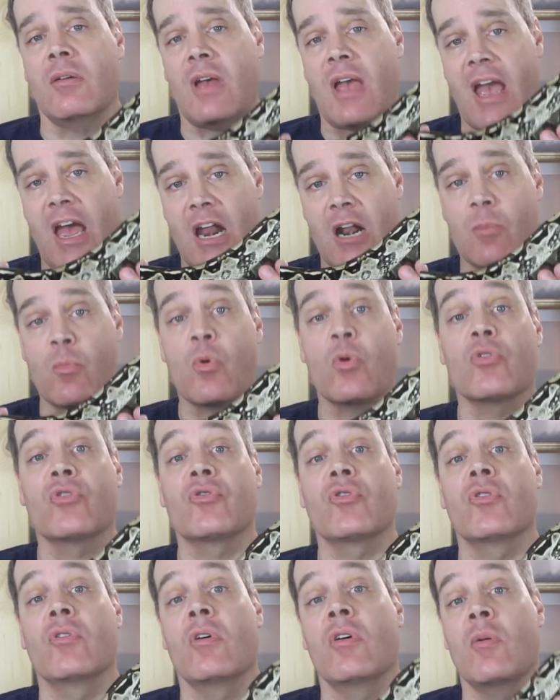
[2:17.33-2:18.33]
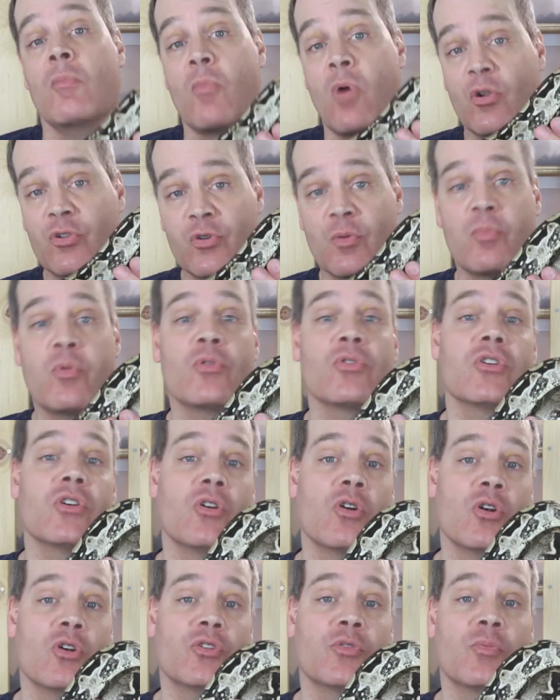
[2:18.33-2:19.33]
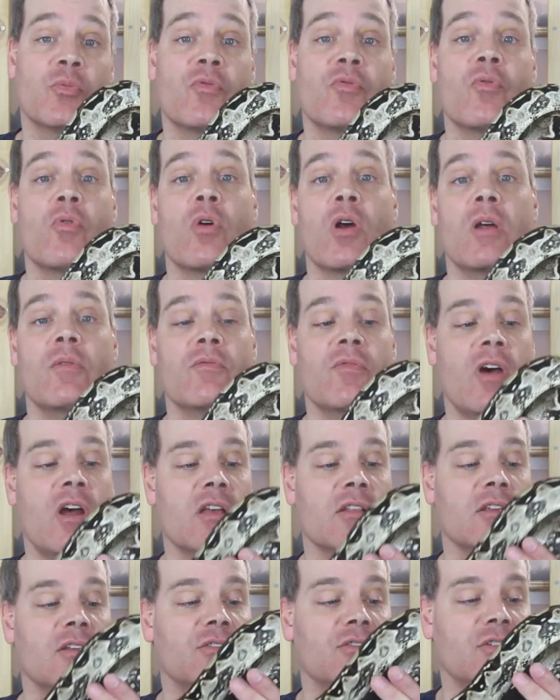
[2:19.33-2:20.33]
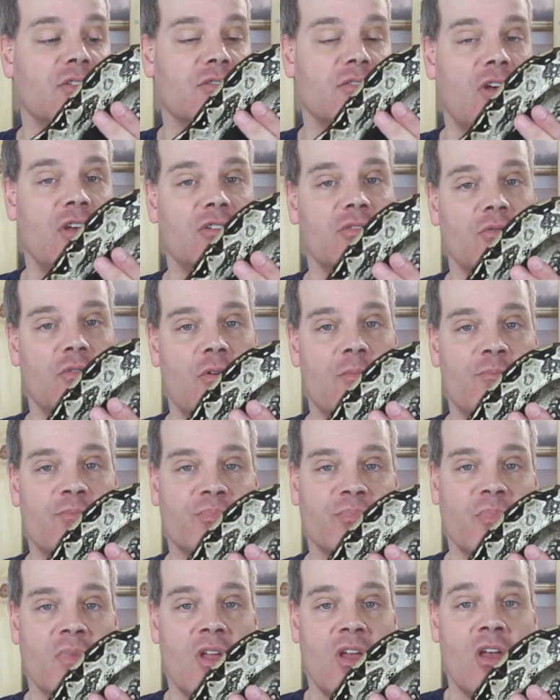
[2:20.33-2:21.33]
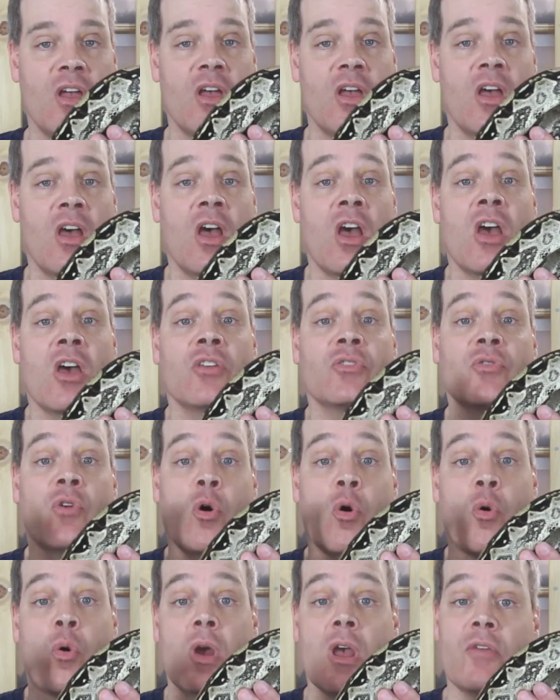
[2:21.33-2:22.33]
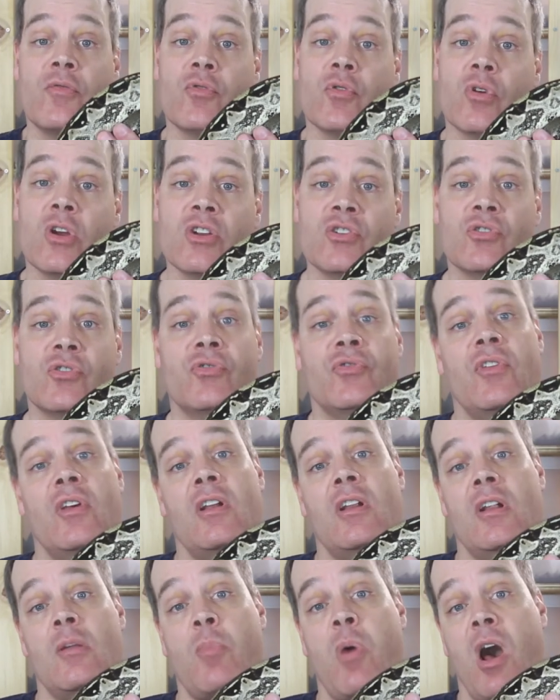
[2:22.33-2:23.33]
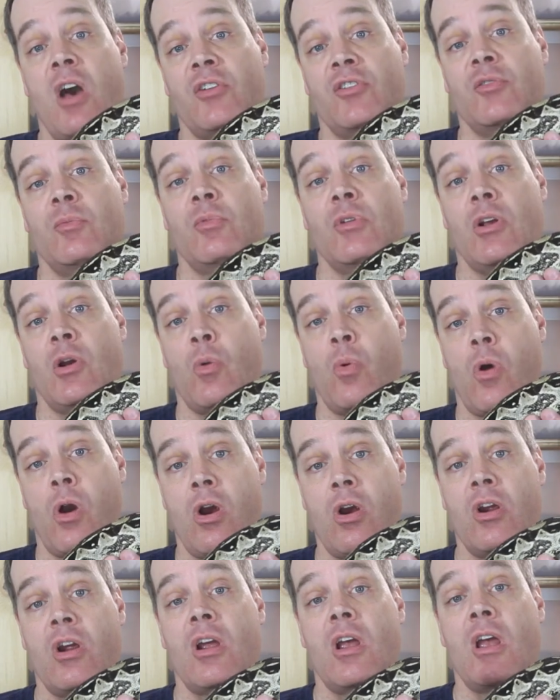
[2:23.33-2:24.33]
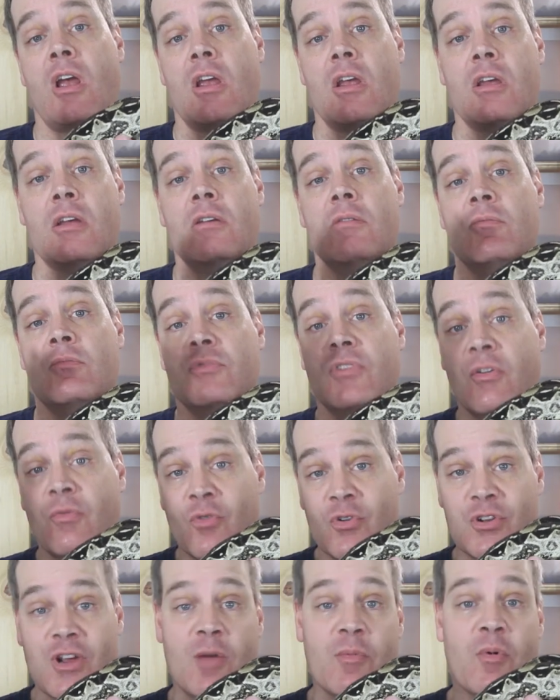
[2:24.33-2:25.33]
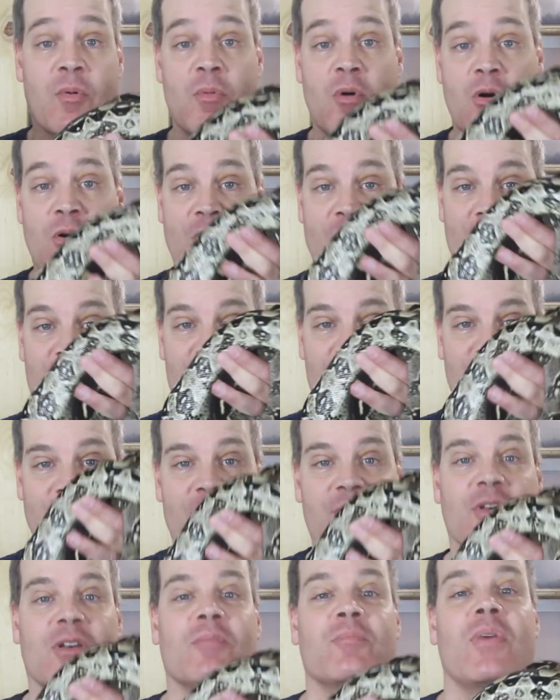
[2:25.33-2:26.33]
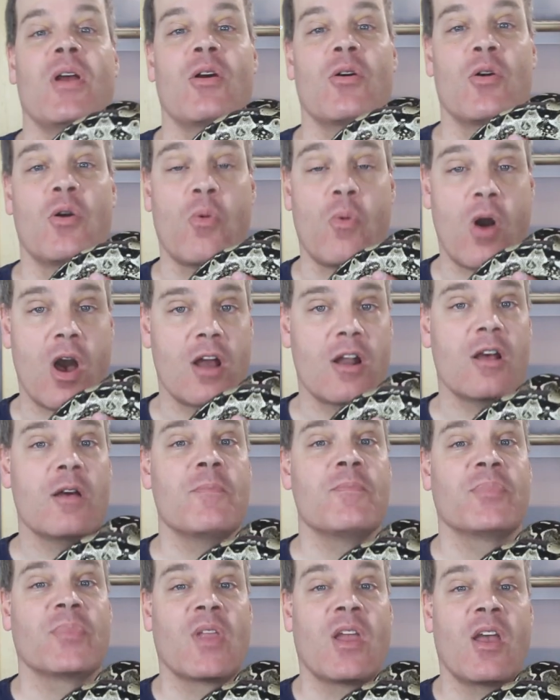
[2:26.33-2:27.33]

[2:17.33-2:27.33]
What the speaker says: animals multiple years before I'm finally successful. So if you're interested in possibly acquiring a different type of boa other than that Paraguayana,